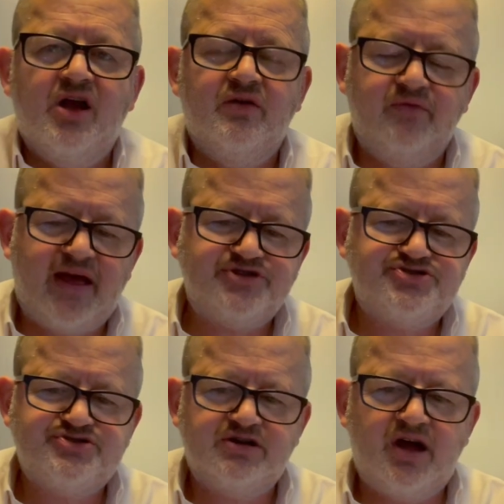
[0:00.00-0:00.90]

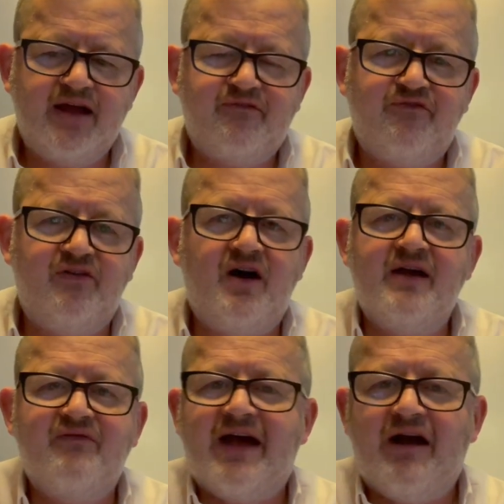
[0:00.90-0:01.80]
That's like
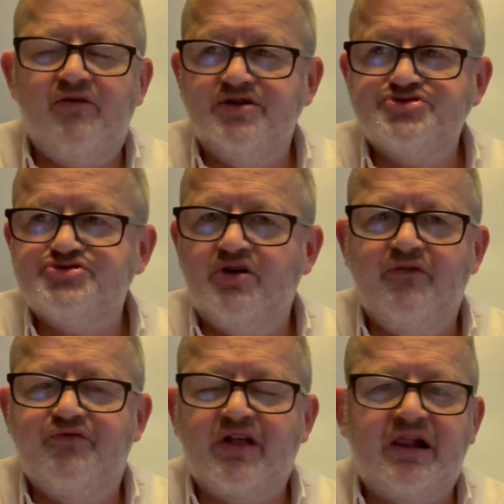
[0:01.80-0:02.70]
5 hours
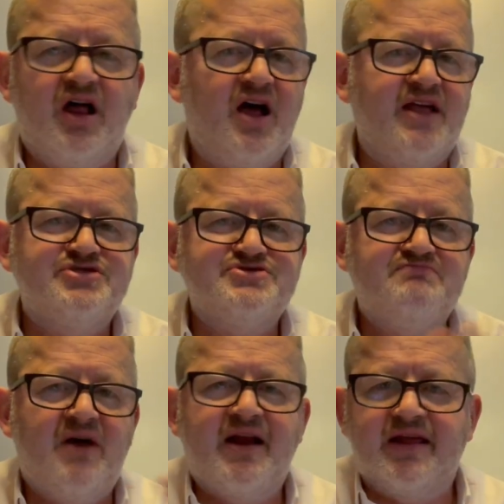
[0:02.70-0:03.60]
of the client's
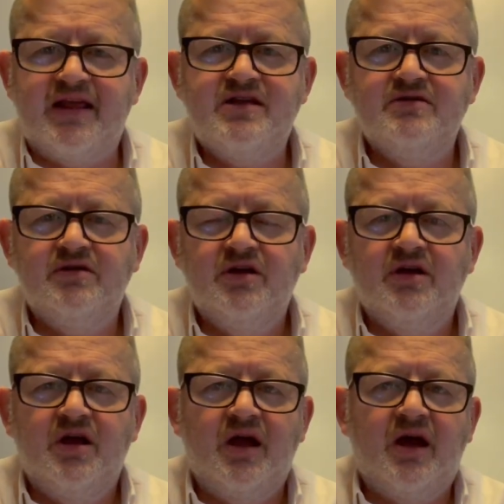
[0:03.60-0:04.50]
money
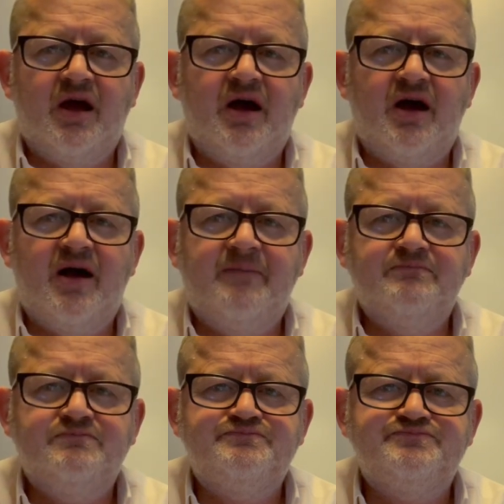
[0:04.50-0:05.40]

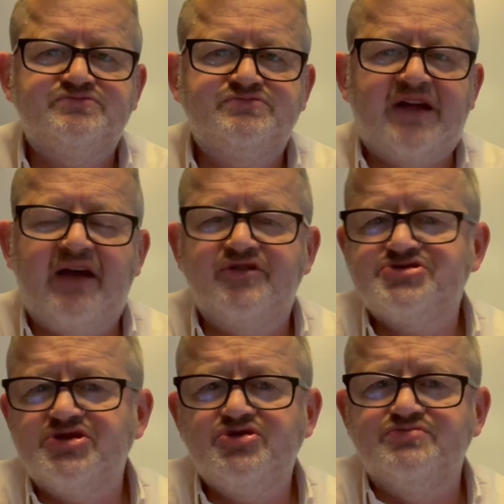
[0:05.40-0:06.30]
down the
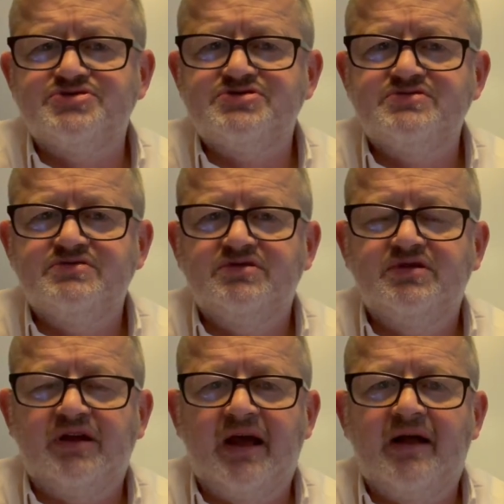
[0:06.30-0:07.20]
tubes,
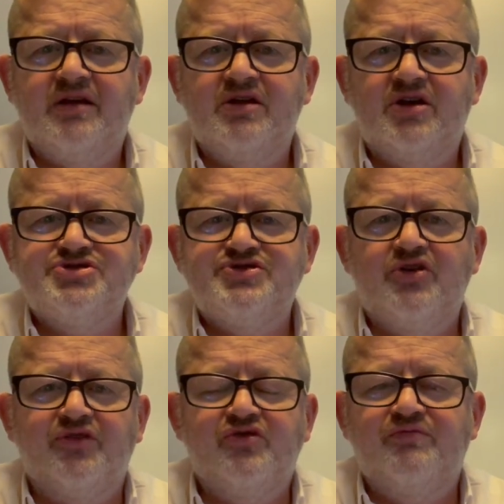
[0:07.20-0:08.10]
because you've
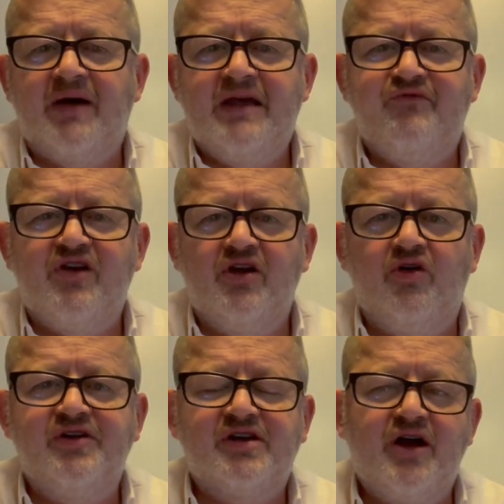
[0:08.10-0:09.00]
got to pay for your
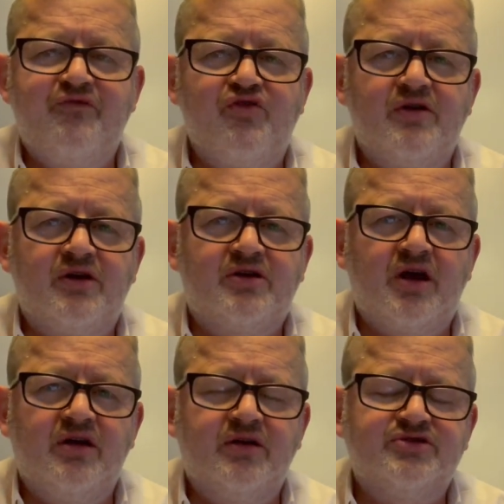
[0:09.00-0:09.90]
lawyer to
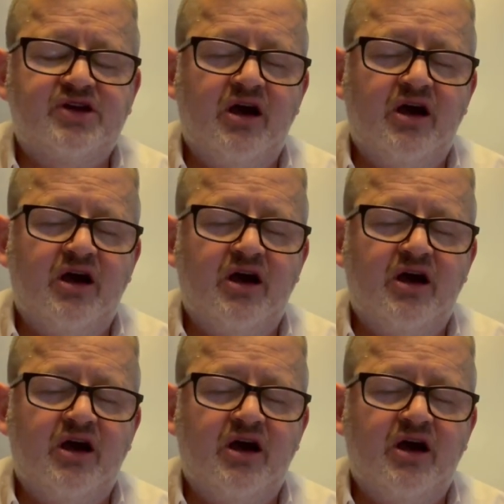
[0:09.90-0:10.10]
go